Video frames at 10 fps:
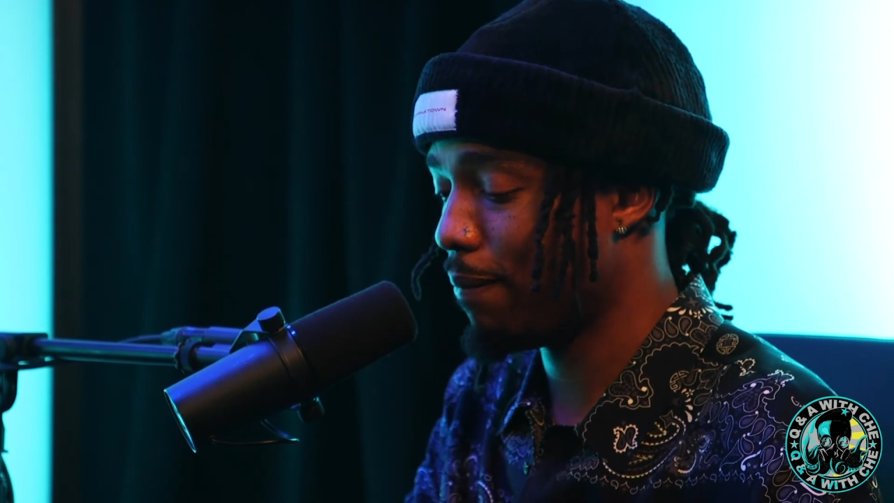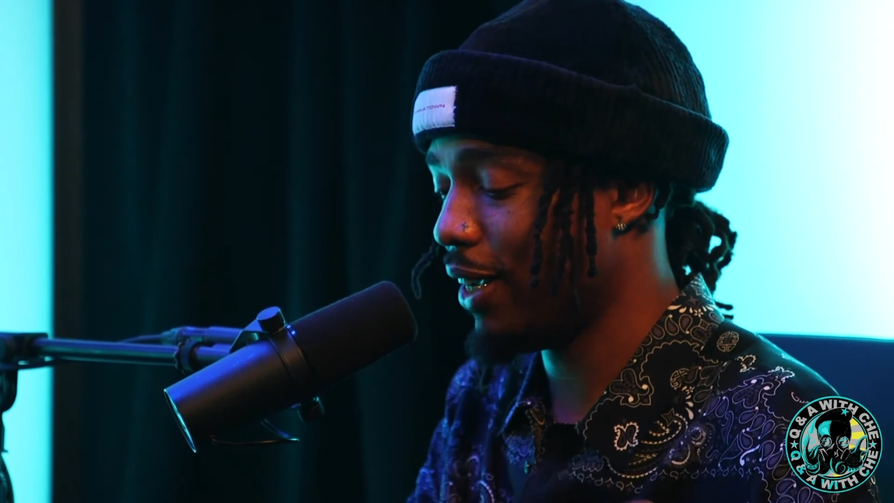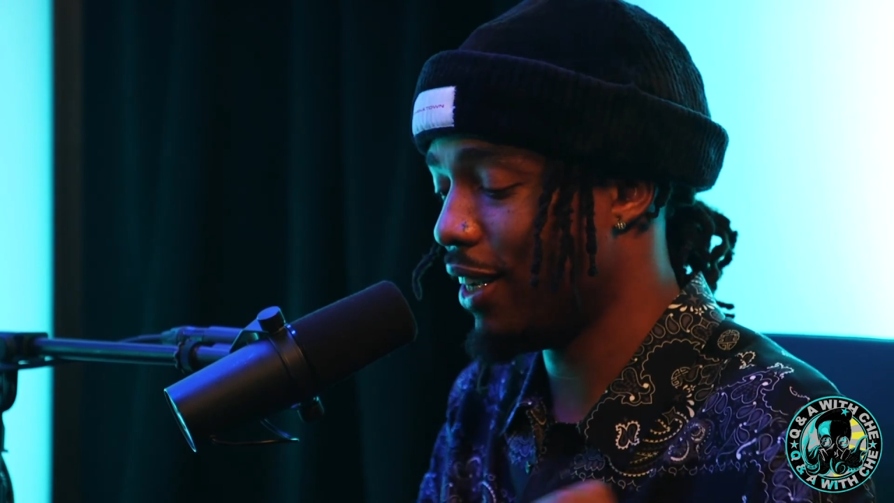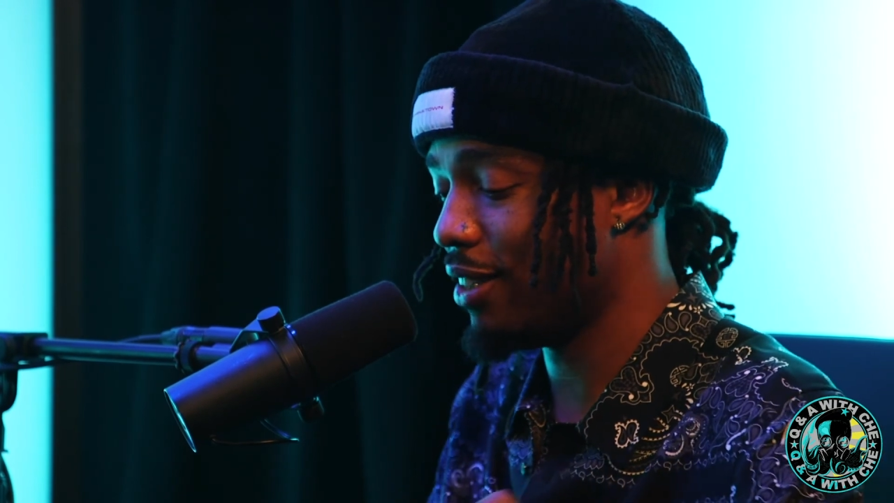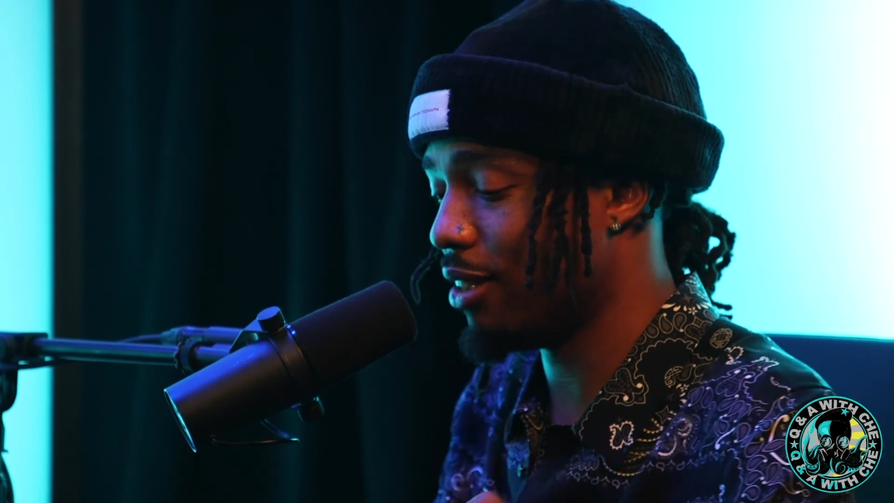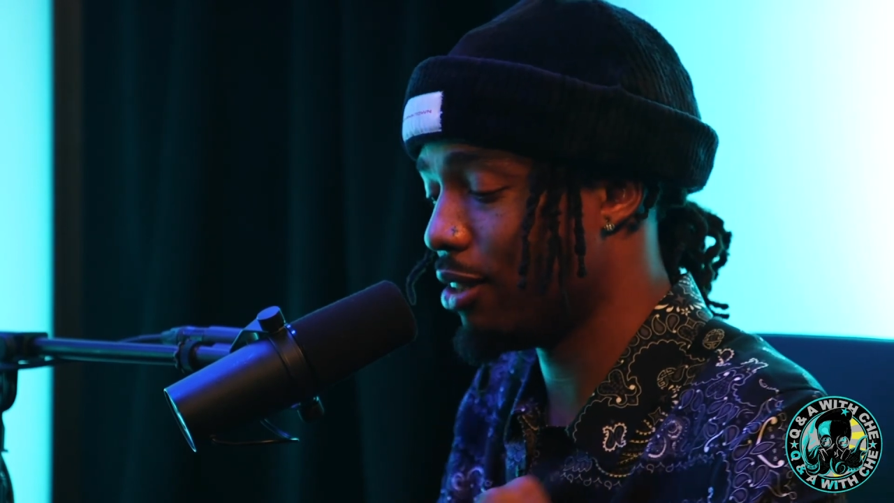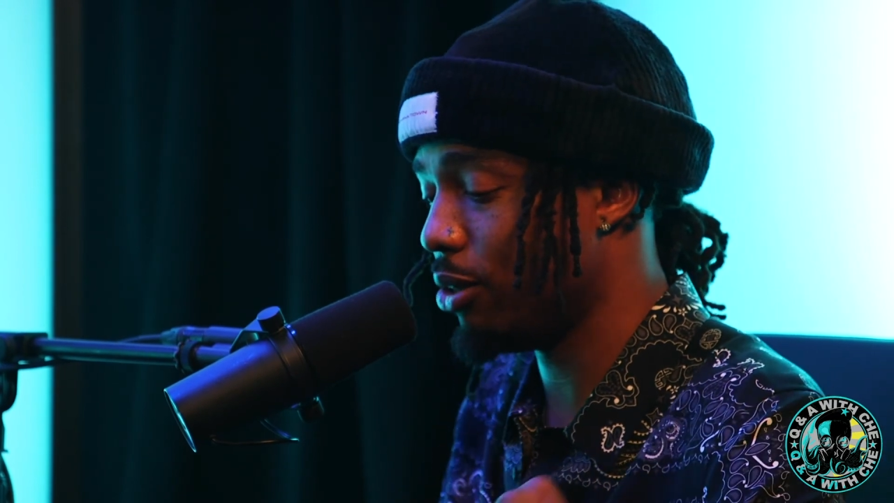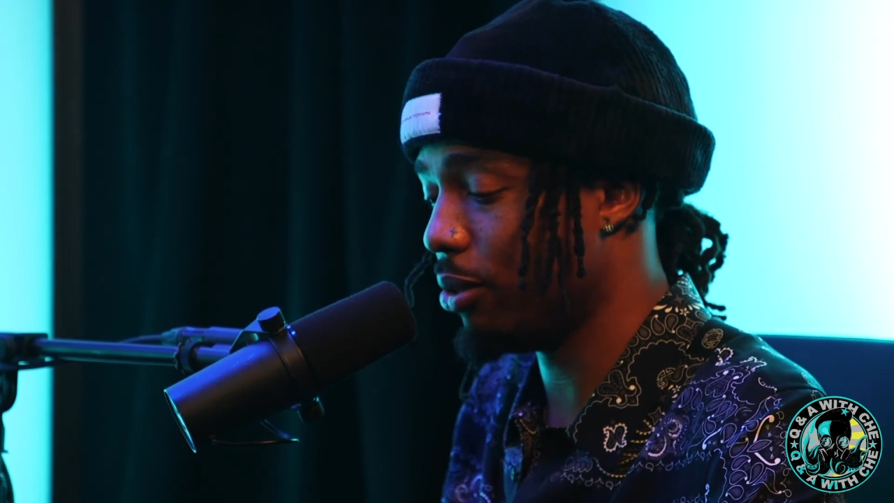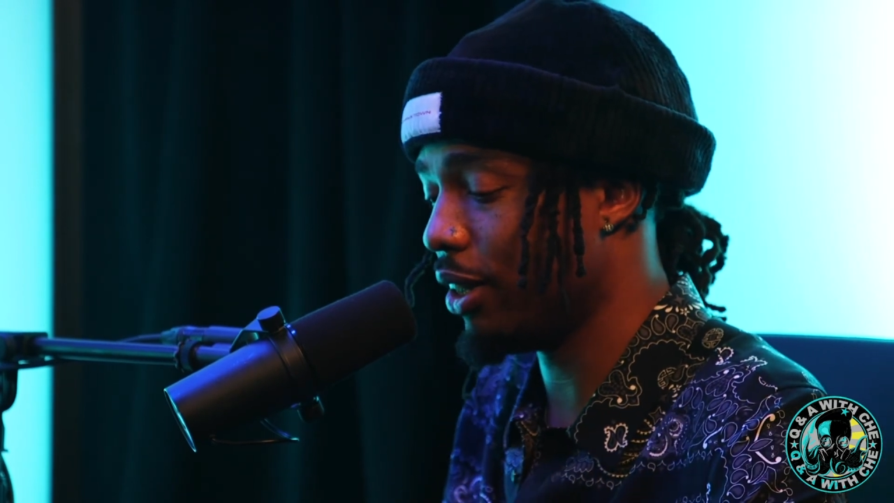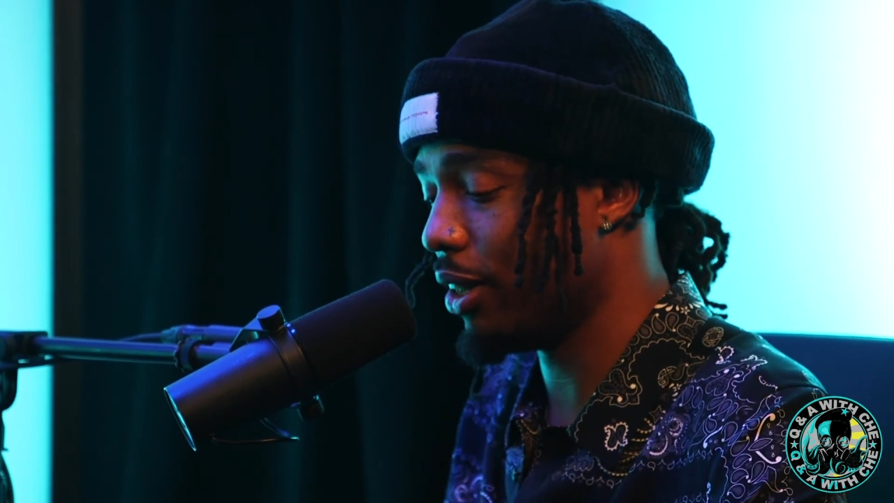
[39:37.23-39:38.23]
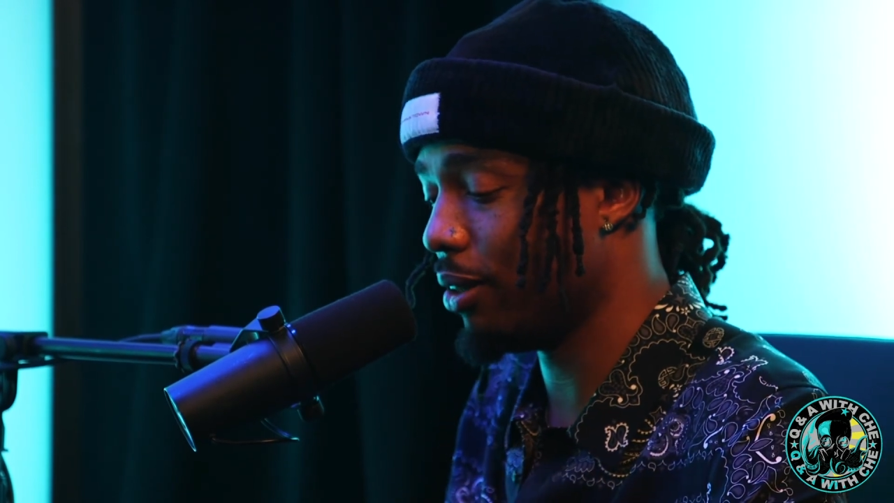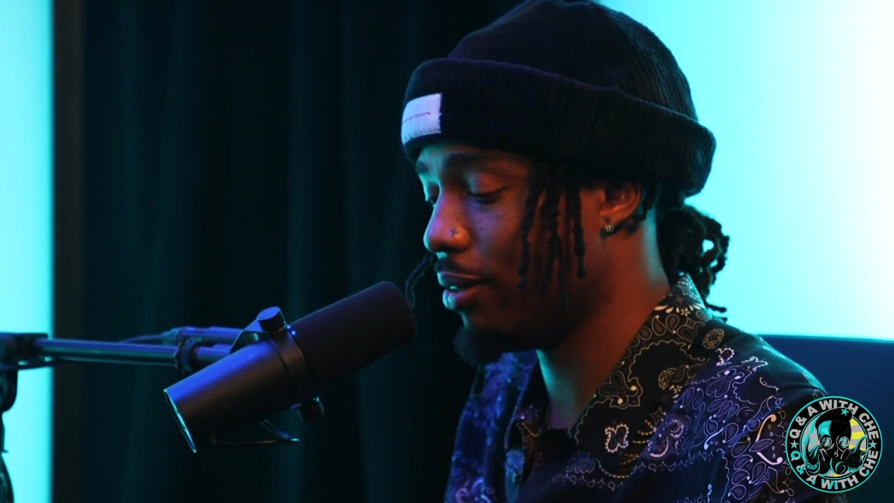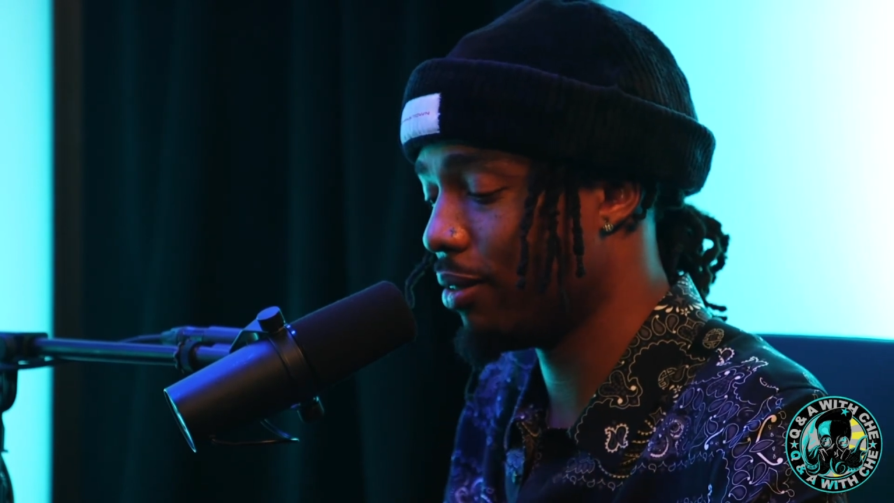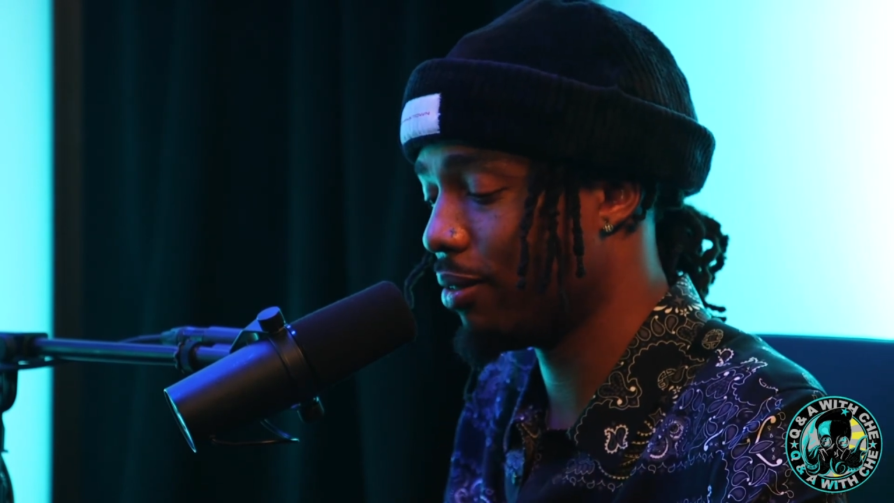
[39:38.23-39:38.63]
Head to the studio.